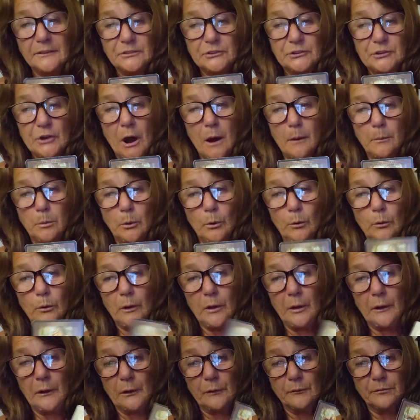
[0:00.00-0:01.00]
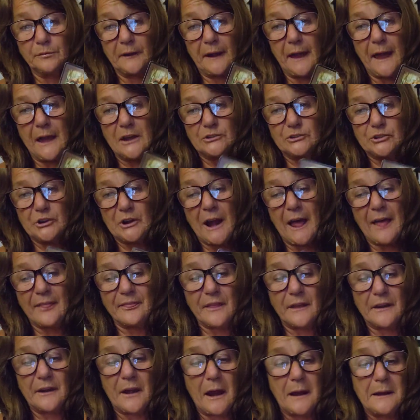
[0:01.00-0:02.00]
double clarification on
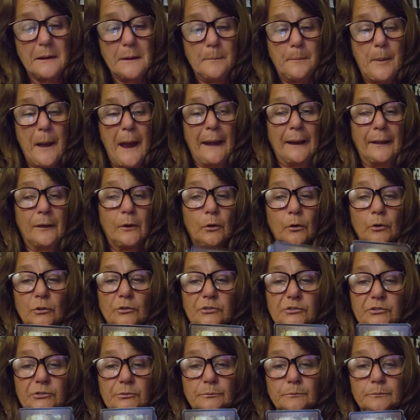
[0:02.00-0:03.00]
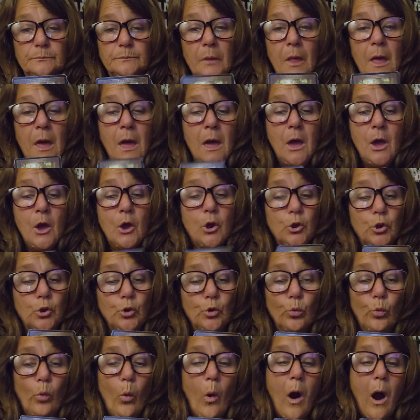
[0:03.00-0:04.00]
the Knight of Pentacles.
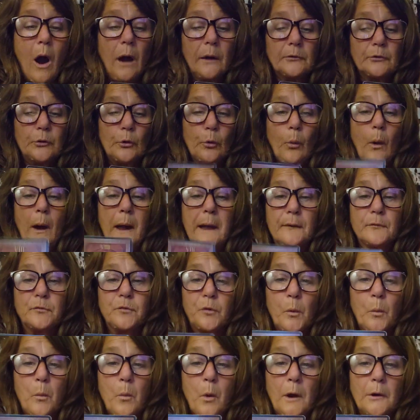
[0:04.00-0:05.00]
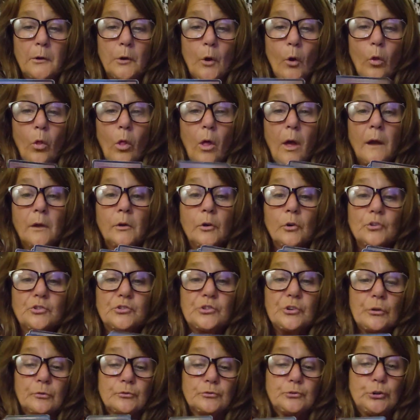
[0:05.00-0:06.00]
You walked away from what no longer
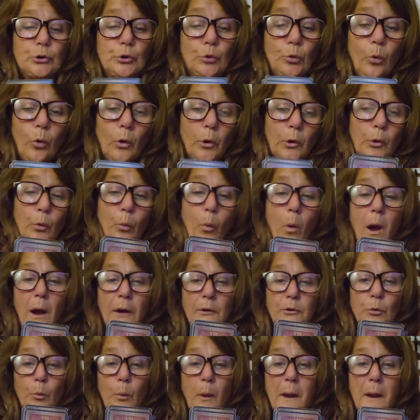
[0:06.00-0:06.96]
served you, or you walked